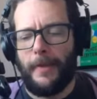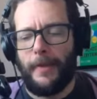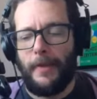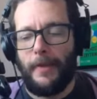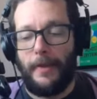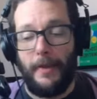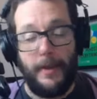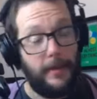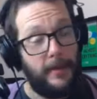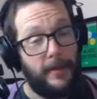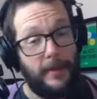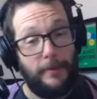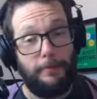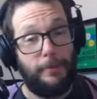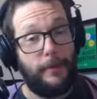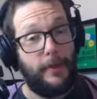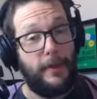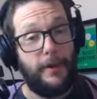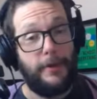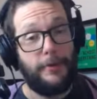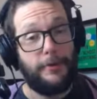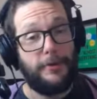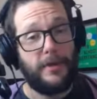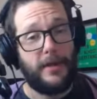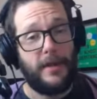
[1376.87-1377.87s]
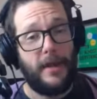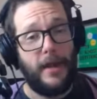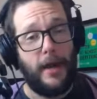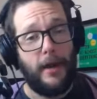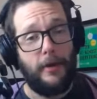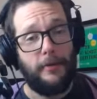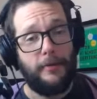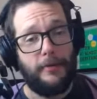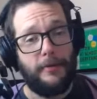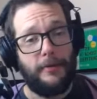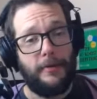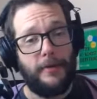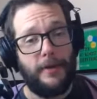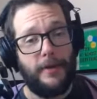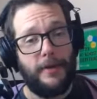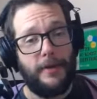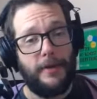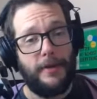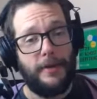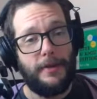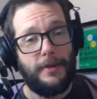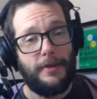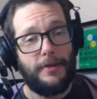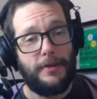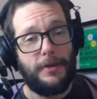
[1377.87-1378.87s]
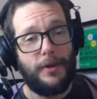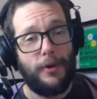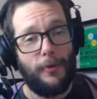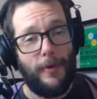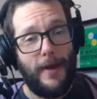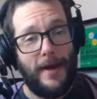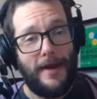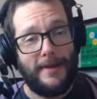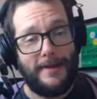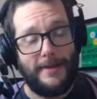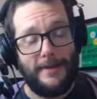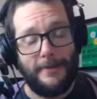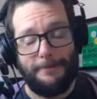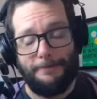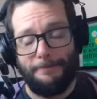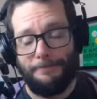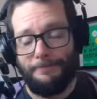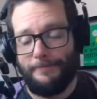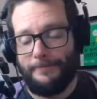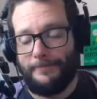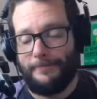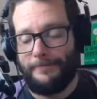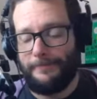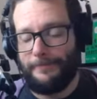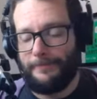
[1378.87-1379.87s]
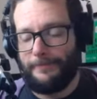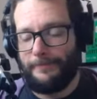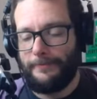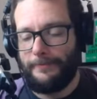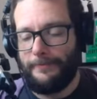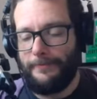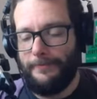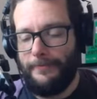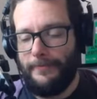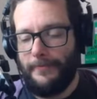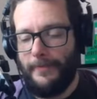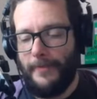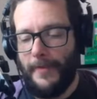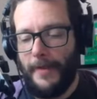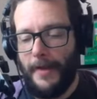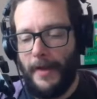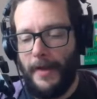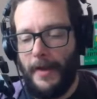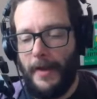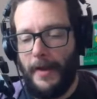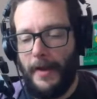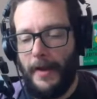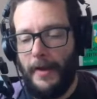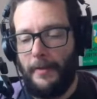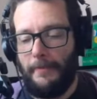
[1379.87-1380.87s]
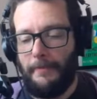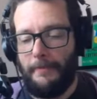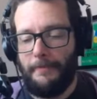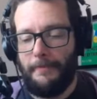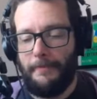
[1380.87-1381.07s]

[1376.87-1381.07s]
think that Plato's account is correct. Now,